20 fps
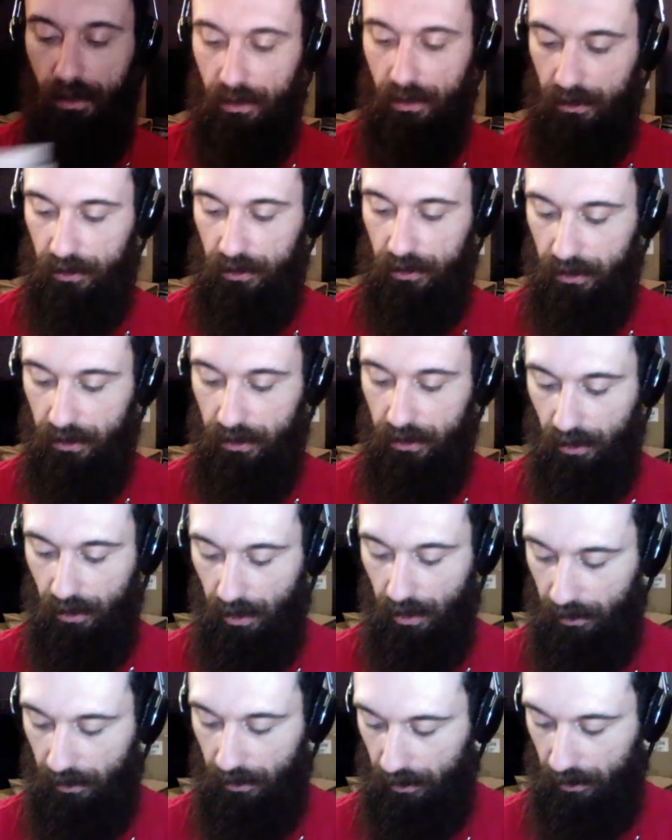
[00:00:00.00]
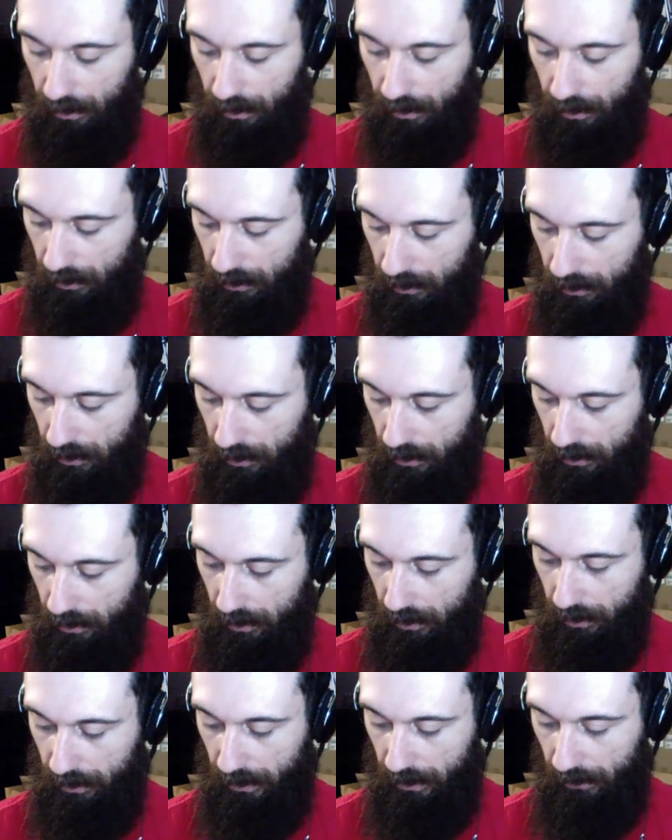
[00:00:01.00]
she caught her, and they
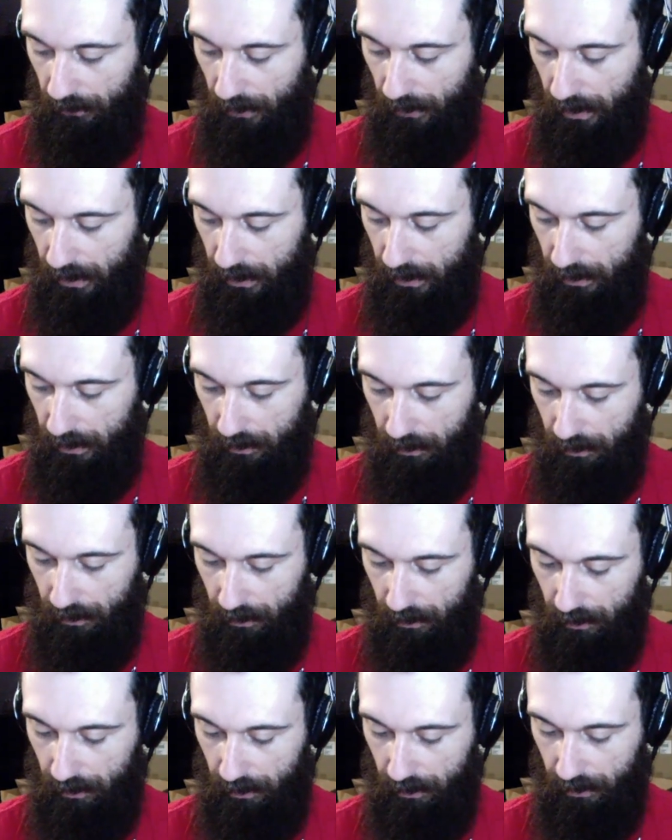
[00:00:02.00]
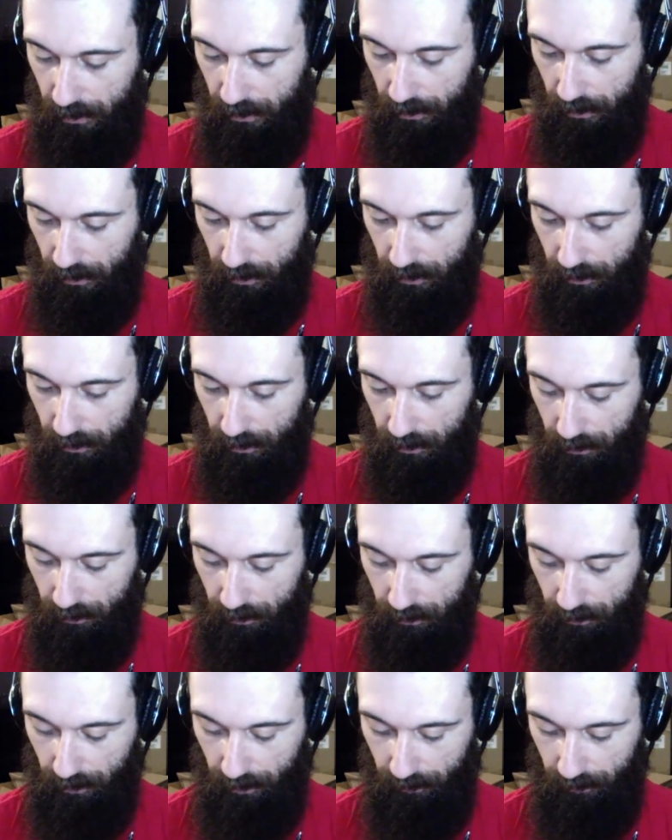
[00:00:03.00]
fight, and
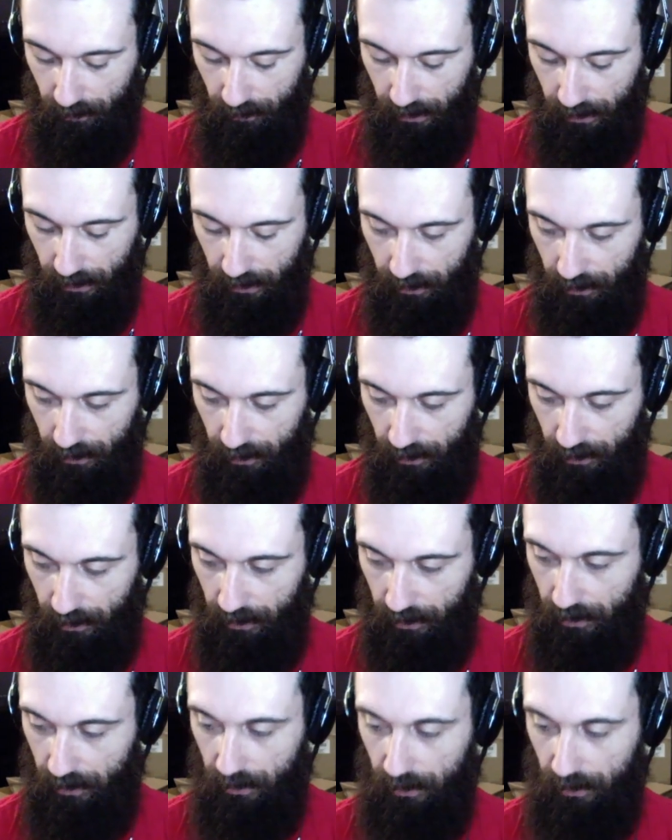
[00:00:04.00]
then